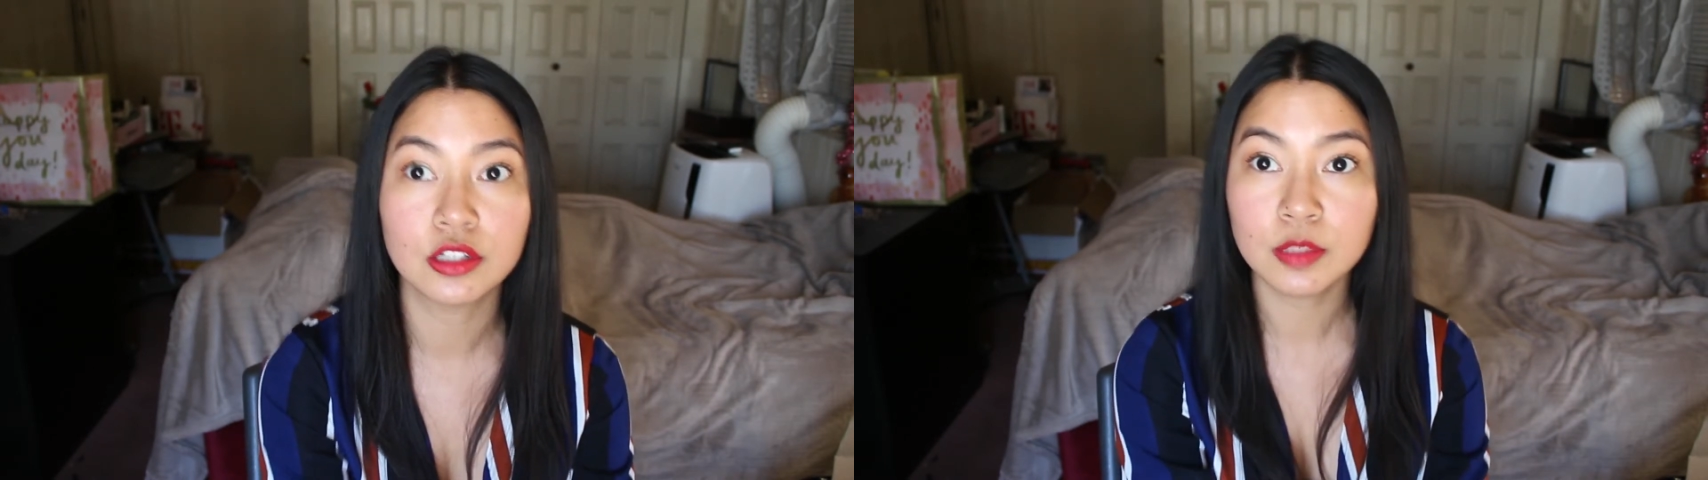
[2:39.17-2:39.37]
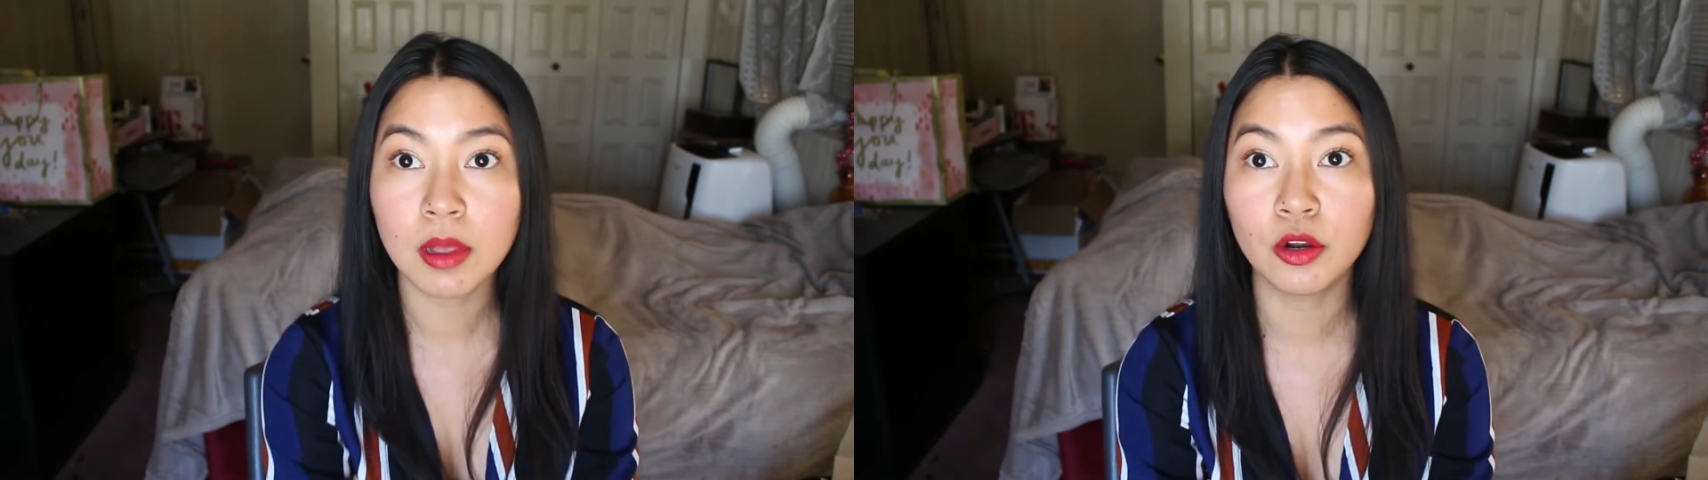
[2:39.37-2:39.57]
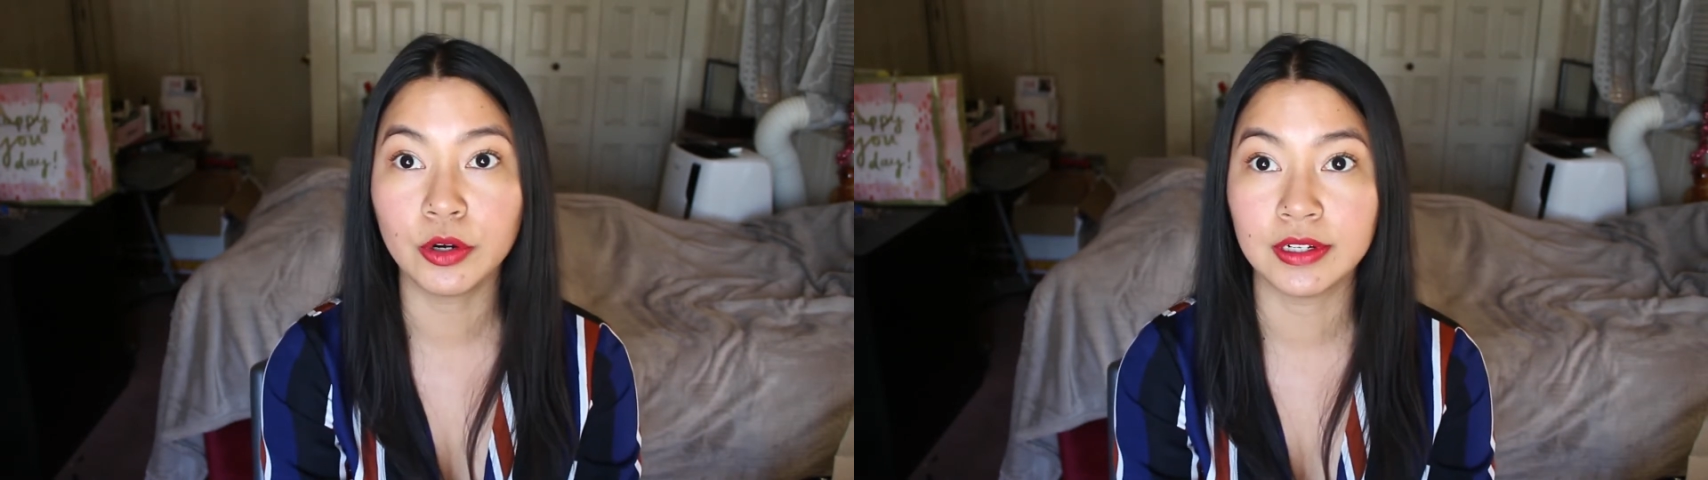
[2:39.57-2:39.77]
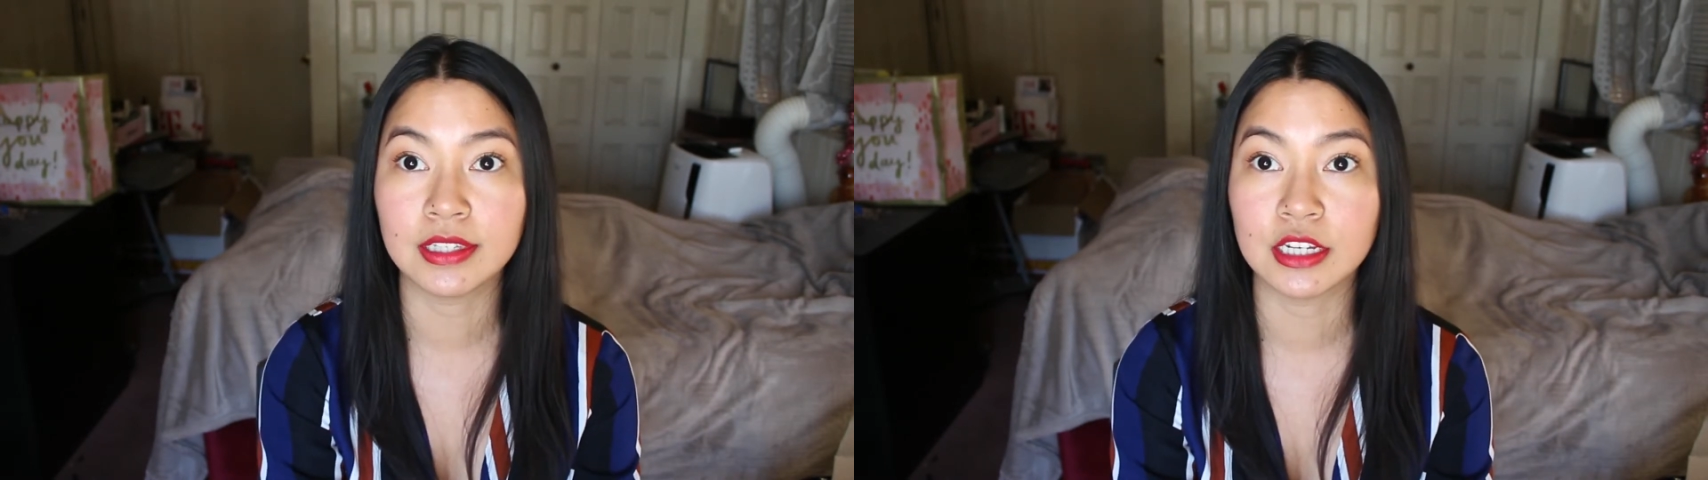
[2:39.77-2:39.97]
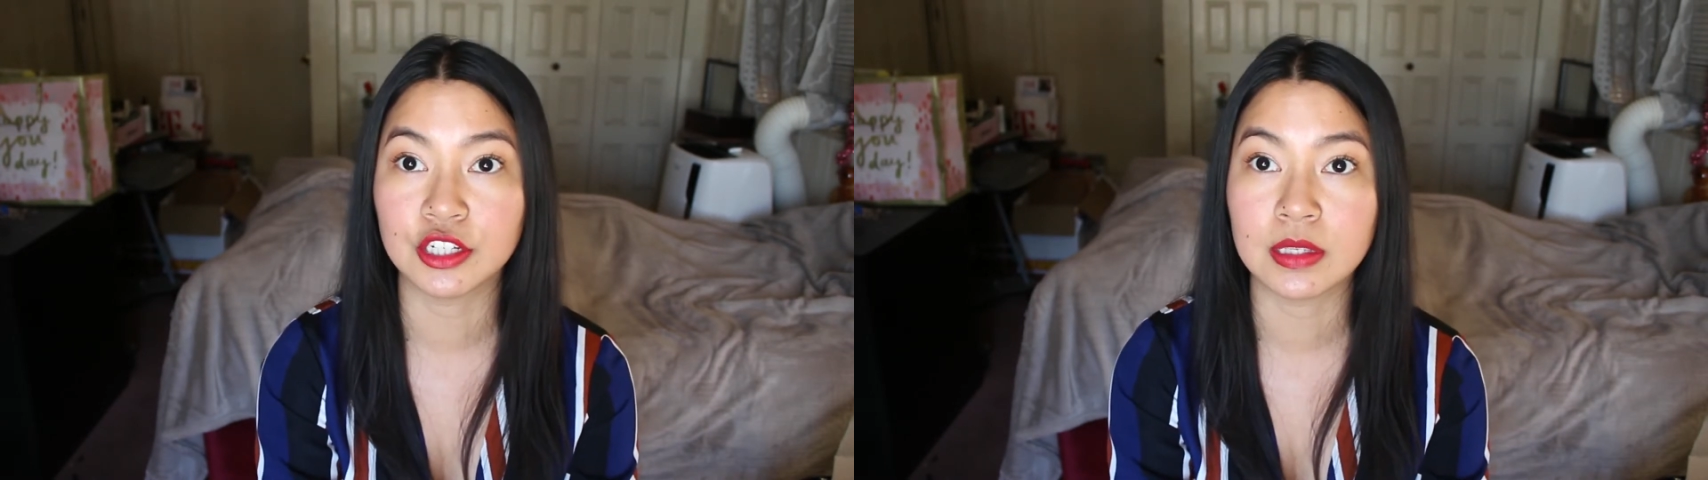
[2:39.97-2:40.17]
smaller
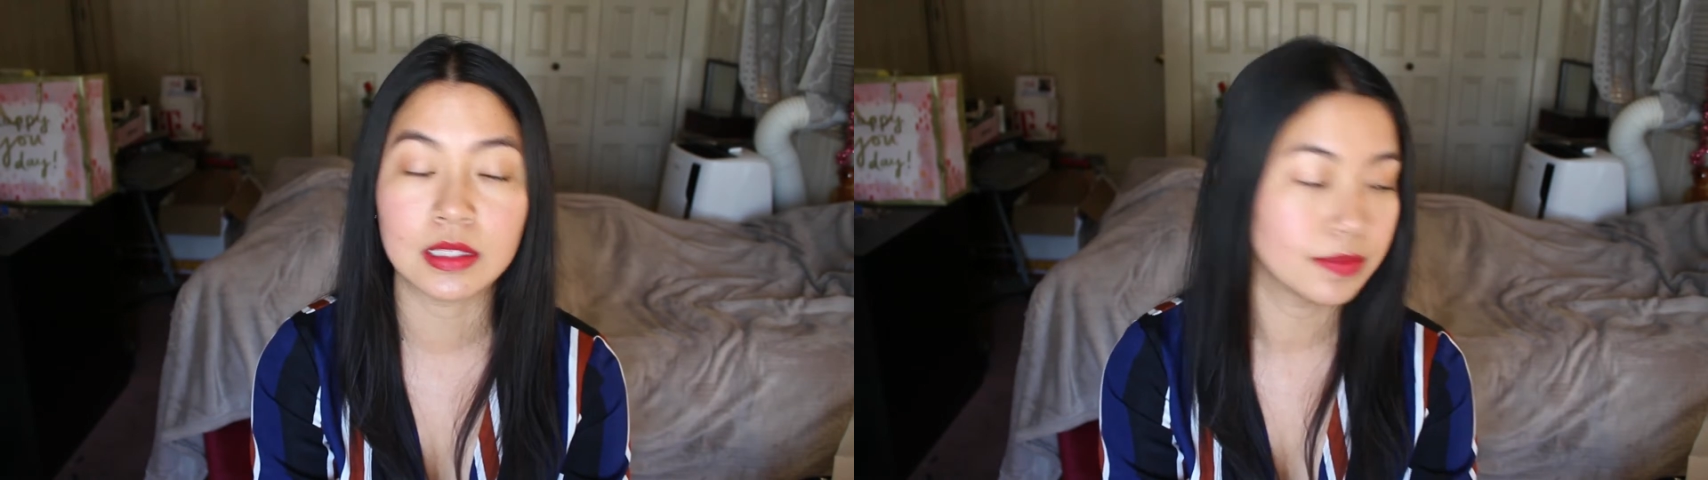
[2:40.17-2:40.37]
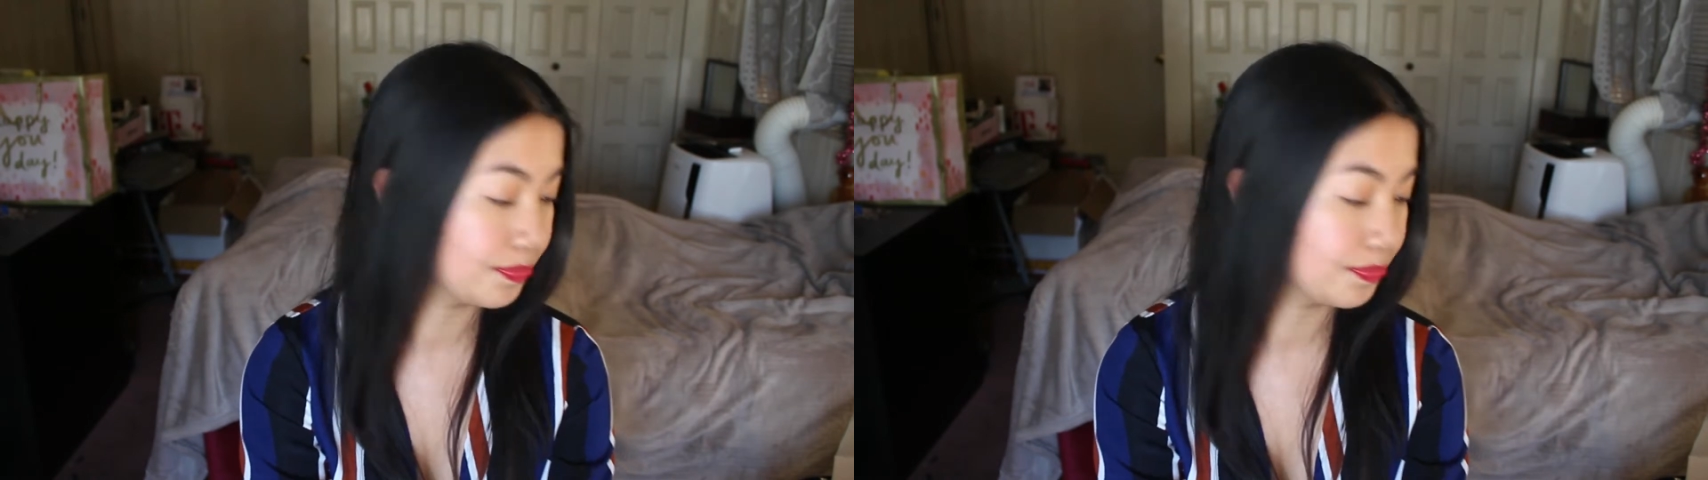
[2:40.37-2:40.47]
organizations.